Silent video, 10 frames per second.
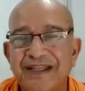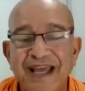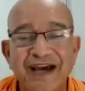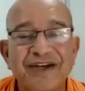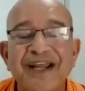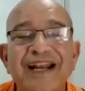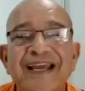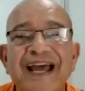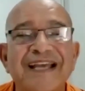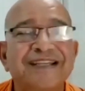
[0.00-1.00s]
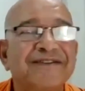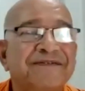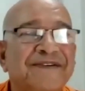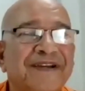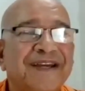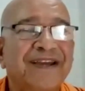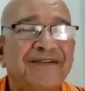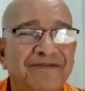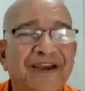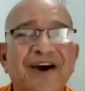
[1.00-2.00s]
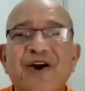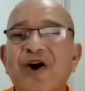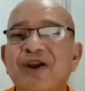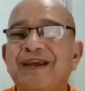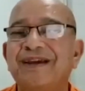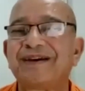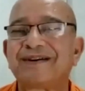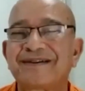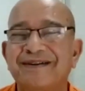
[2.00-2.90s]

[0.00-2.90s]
They are telling us if we are all here.